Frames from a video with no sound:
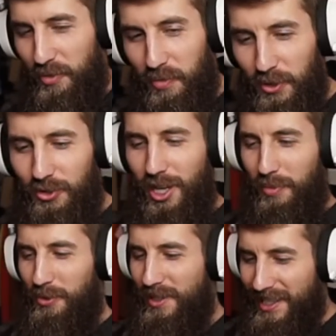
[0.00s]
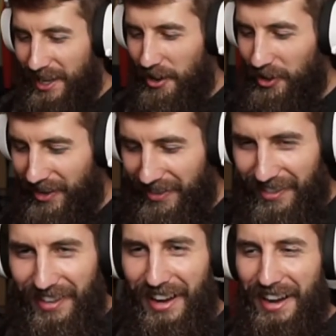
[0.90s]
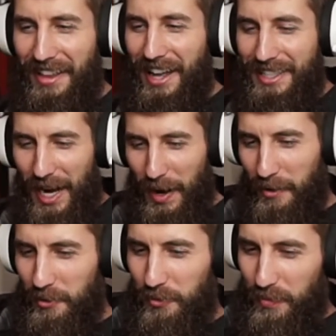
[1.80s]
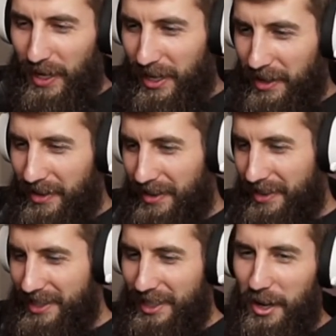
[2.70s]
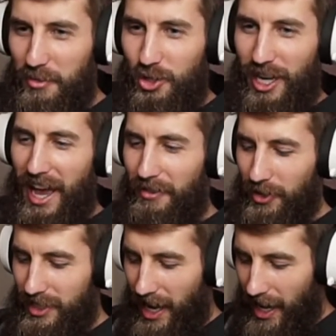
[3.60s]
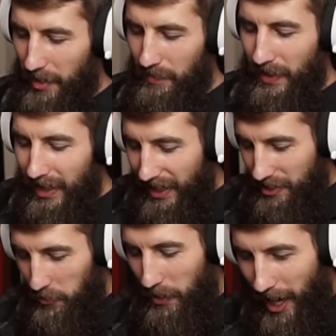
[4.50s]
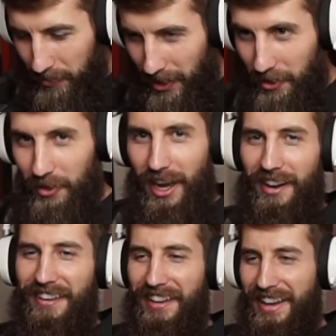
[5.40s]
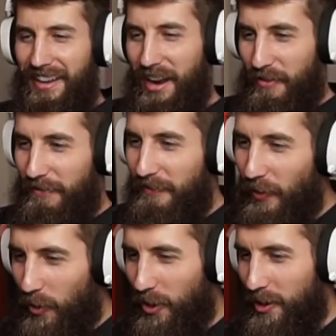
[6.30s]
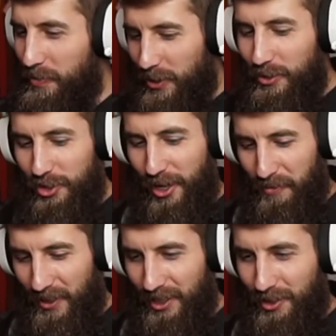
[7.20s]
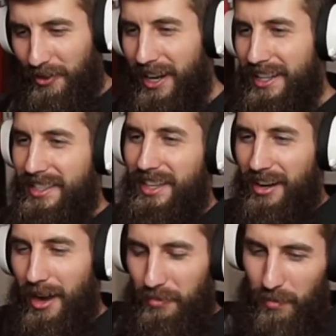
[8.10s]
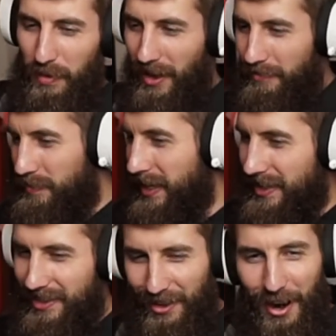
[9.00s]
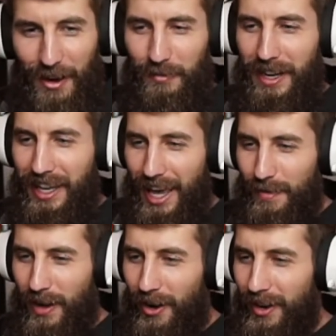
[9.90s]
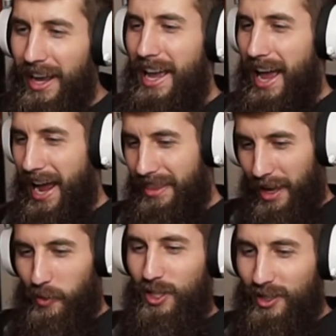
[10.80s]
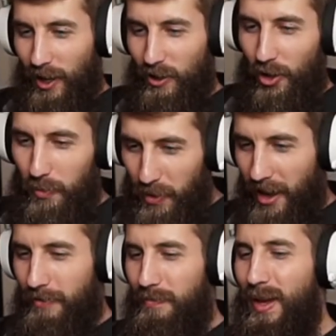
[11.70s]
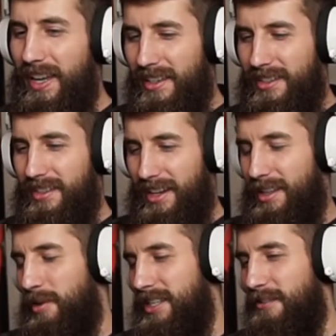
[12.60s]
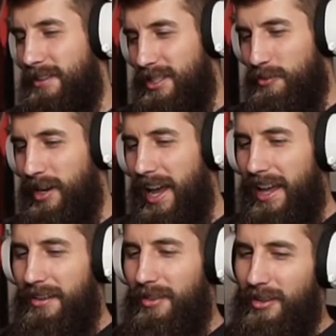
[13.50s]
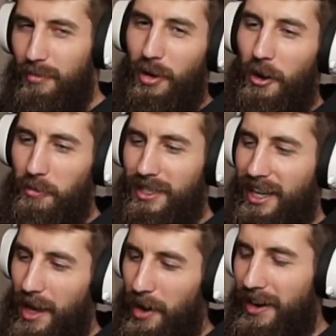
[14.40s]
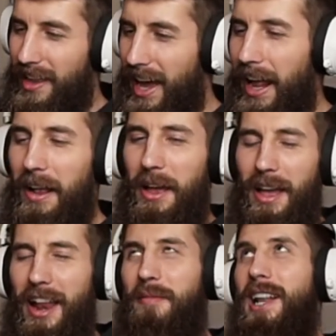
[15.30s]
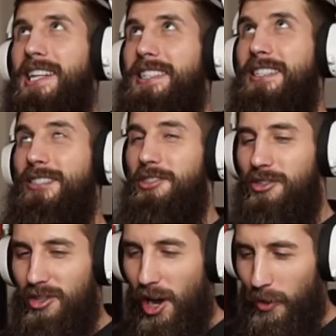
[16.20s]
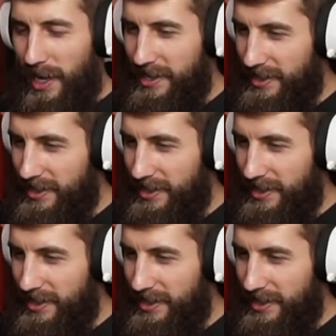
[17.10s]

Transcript: Dude, Bloon Shipper was goated. That's how I would beat the ZOMG every time. Is I would pop the outer layer and I'd have 4 Bloon Shippers ready to suck up the BFBs, or however many came out, and they would solo the BFBs, and then my defenses would handle all the mobs that came out of that. And it made it so